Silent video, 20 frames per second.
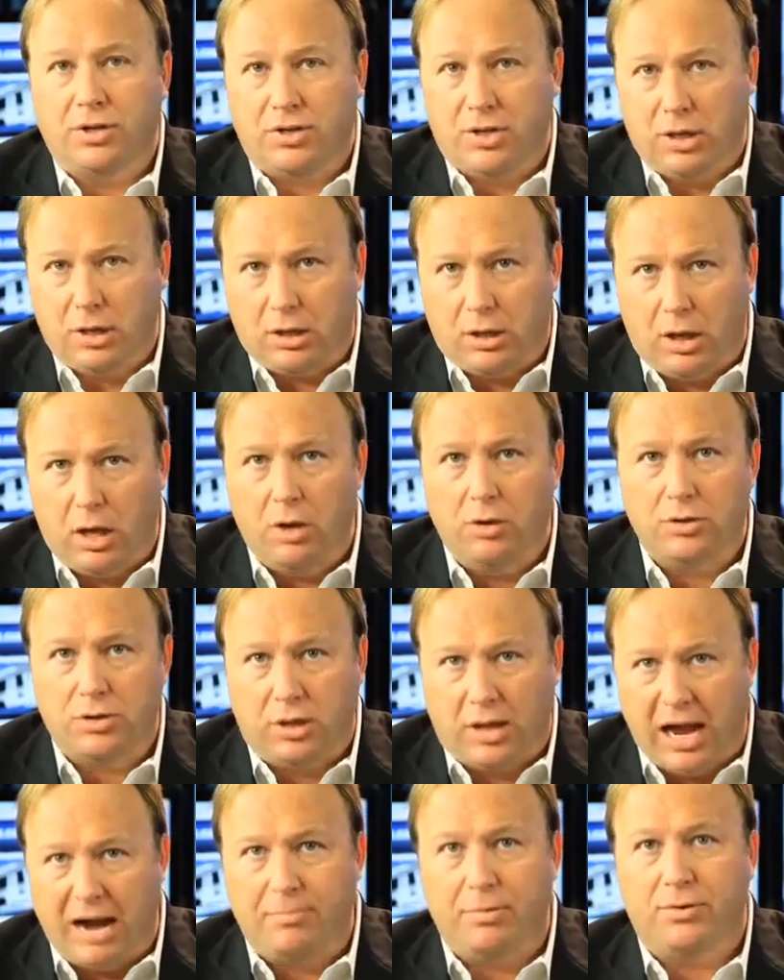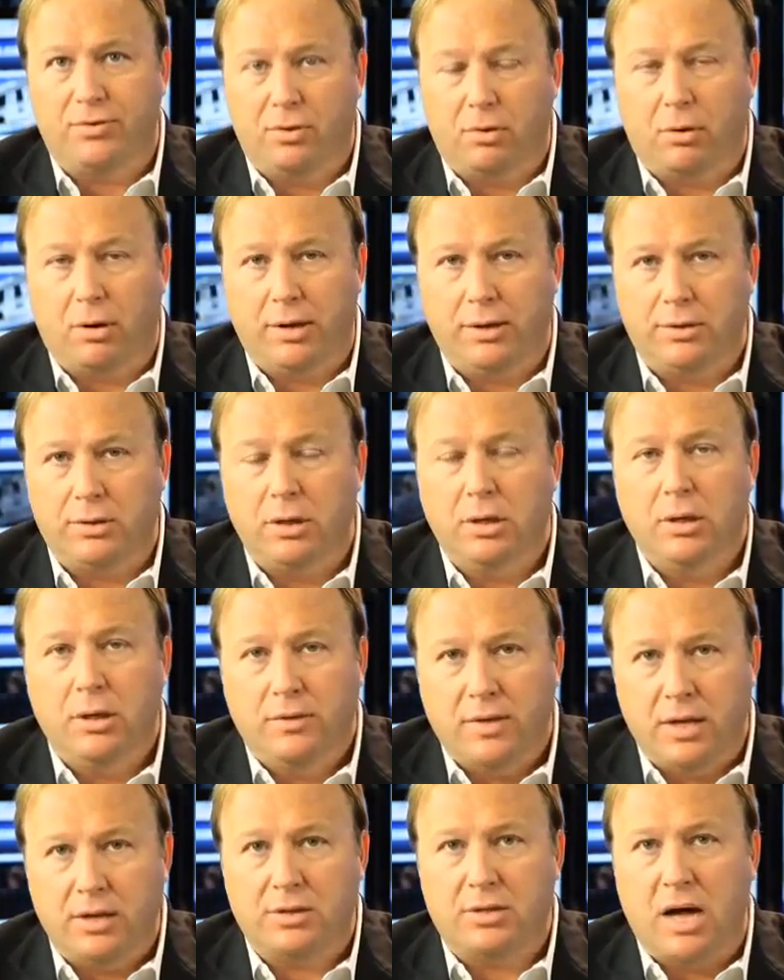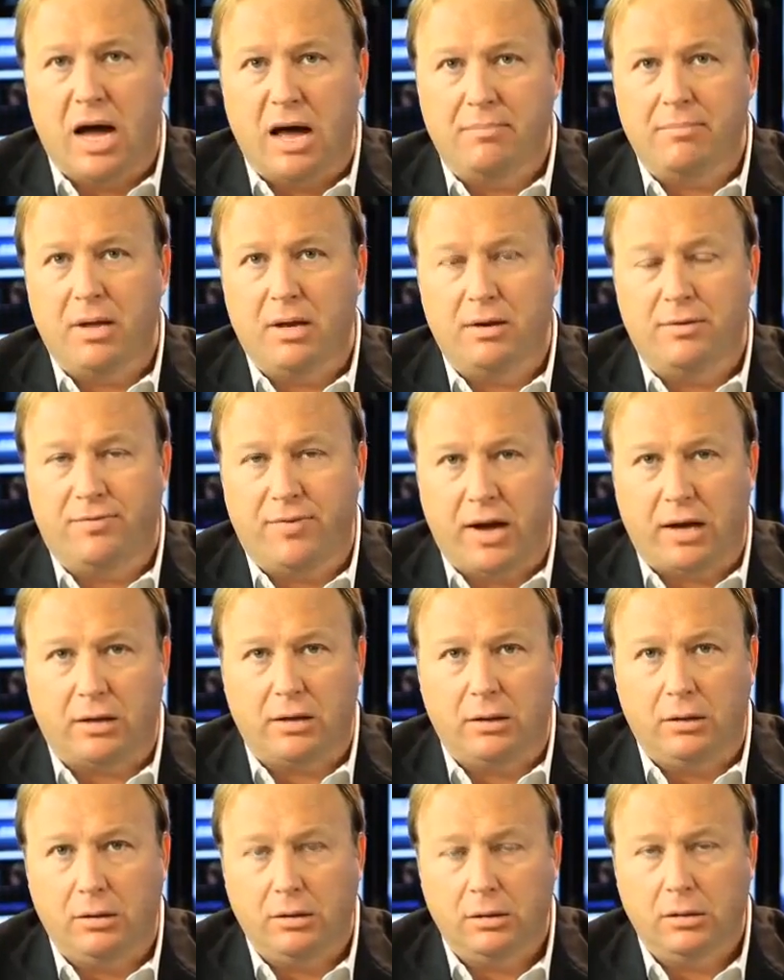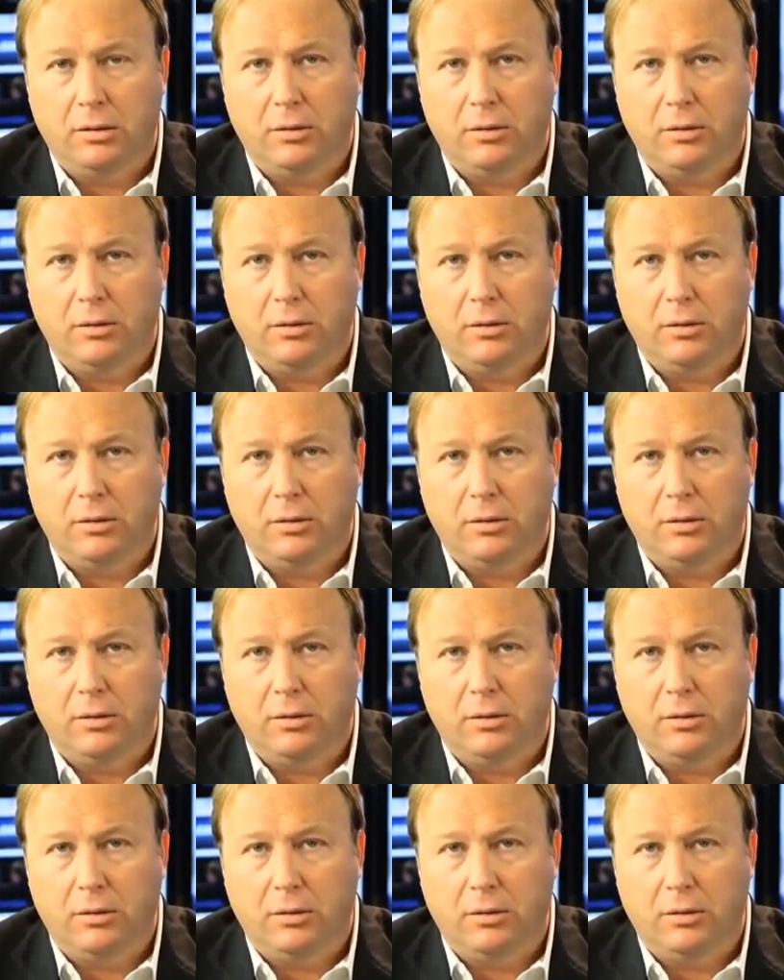it's in closed laboratories, that has not been infected.